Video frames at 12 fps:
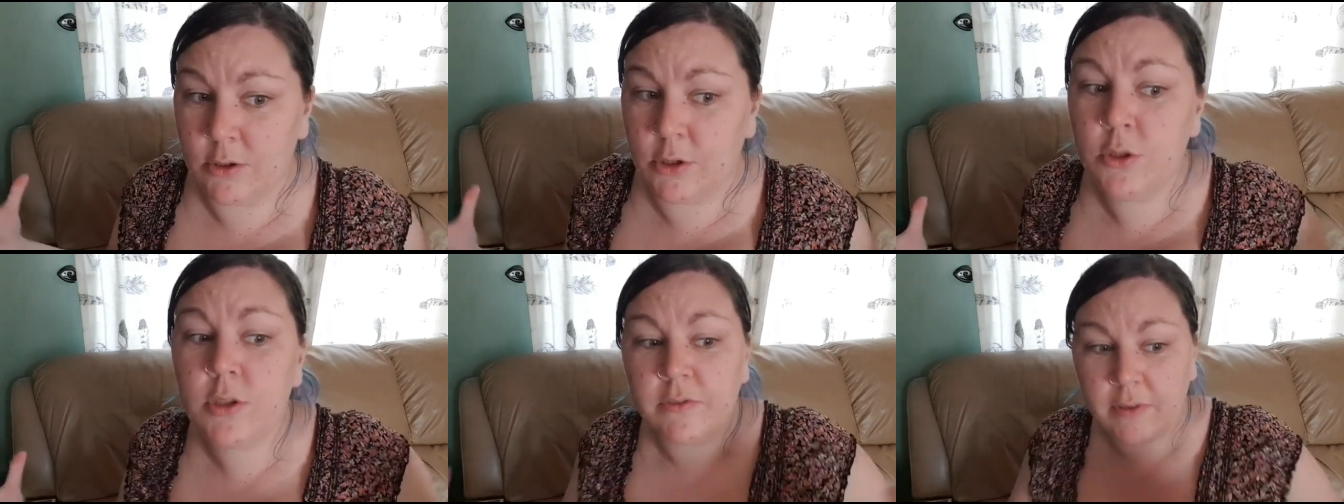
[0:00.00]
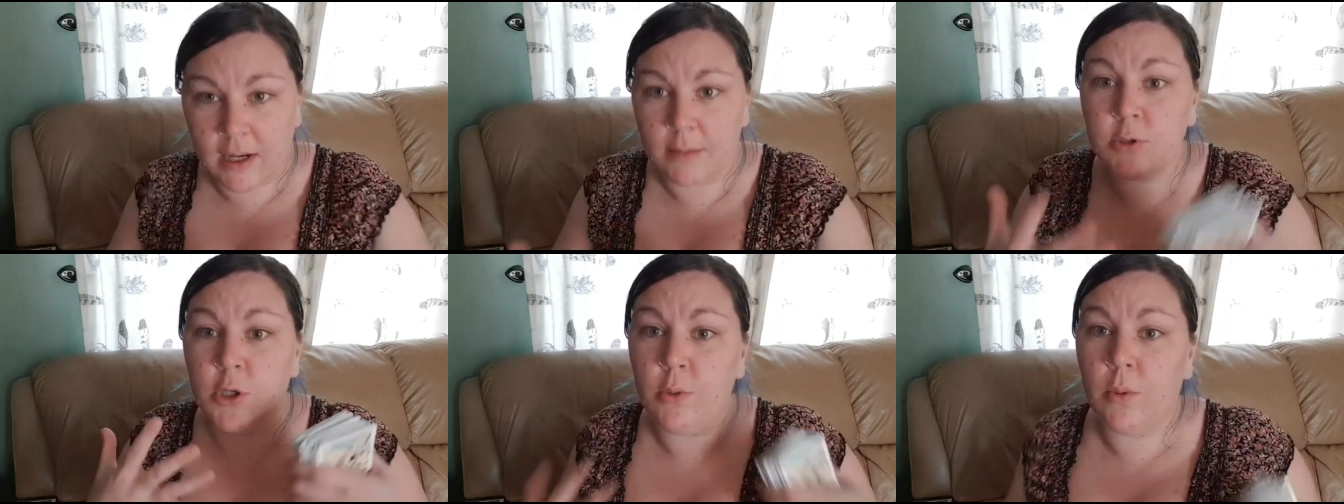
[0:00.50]
to
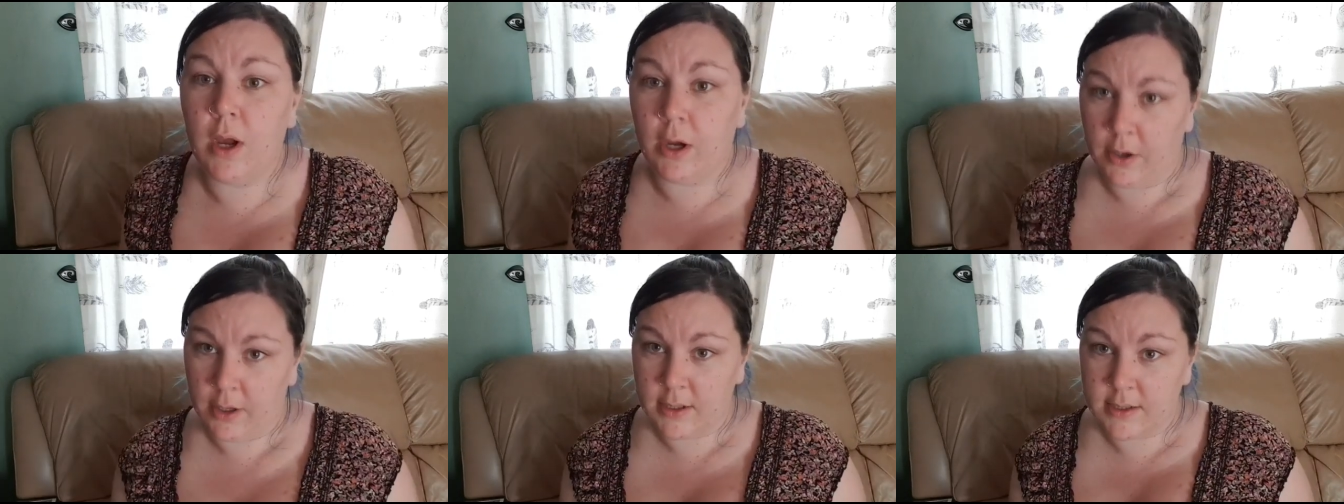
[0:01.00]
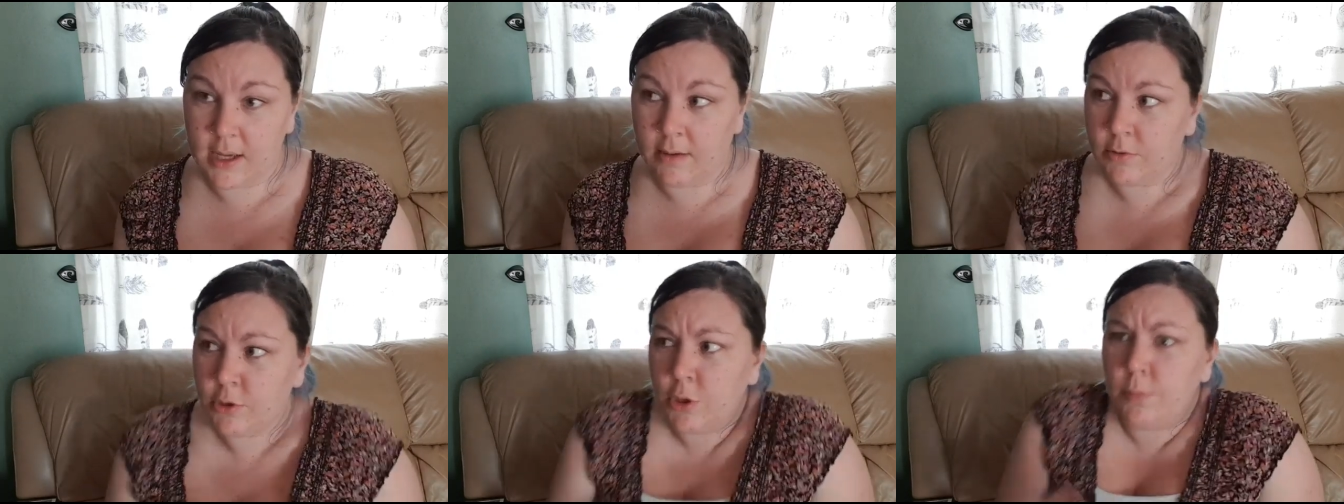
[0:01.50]
develop, to work on
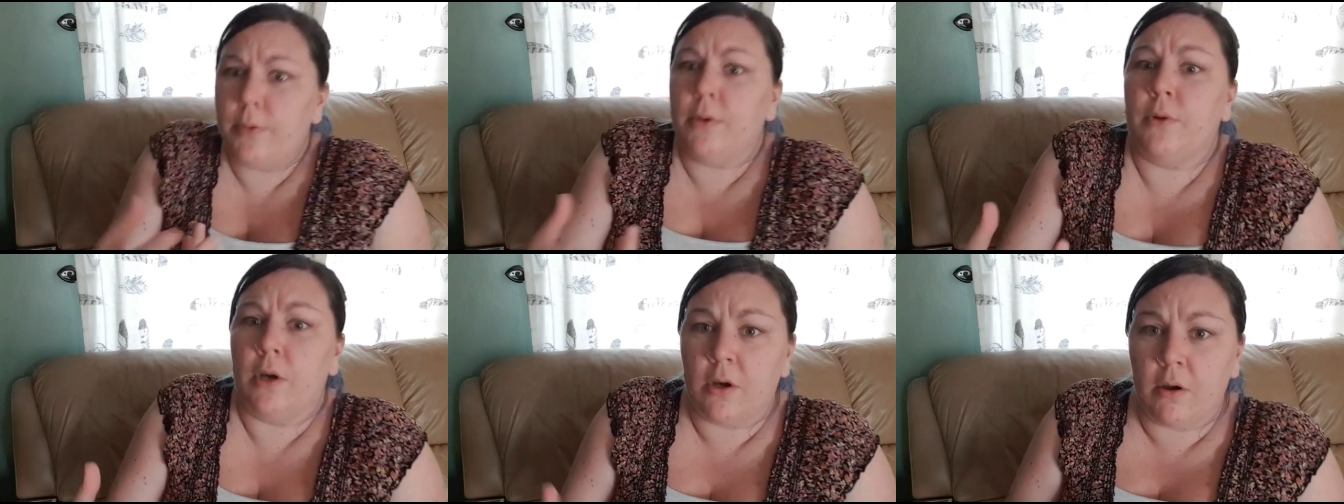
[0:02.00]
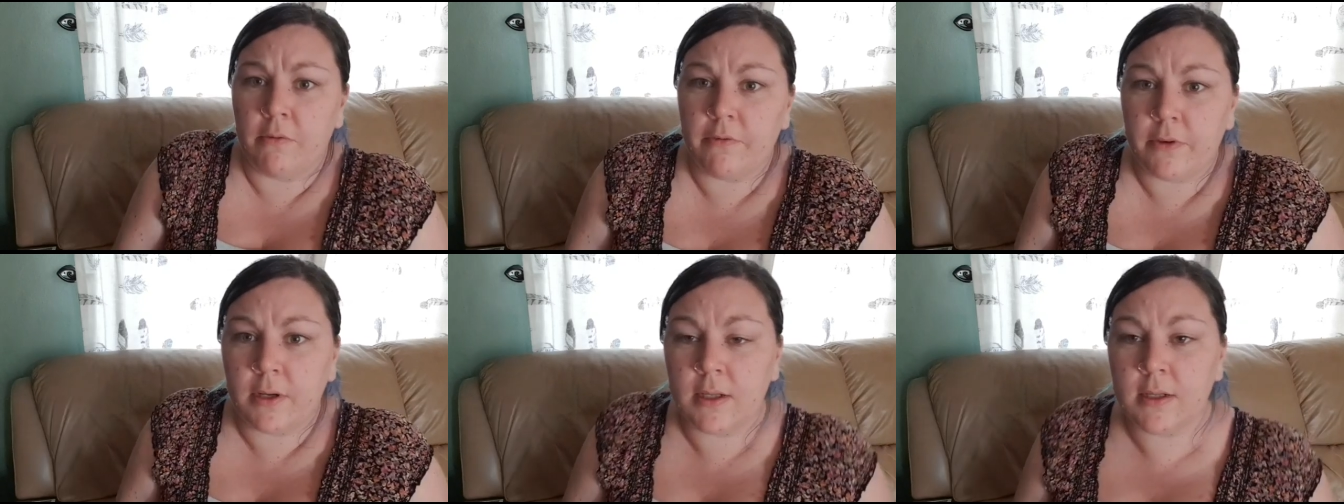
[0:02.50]
ourselves, to build our
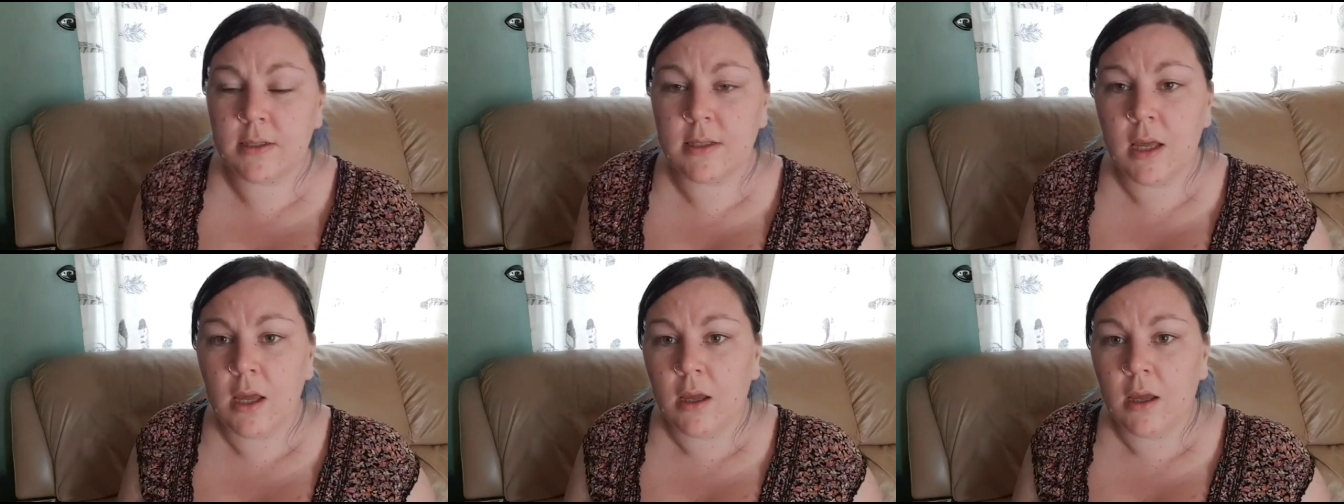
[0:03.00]
confidence.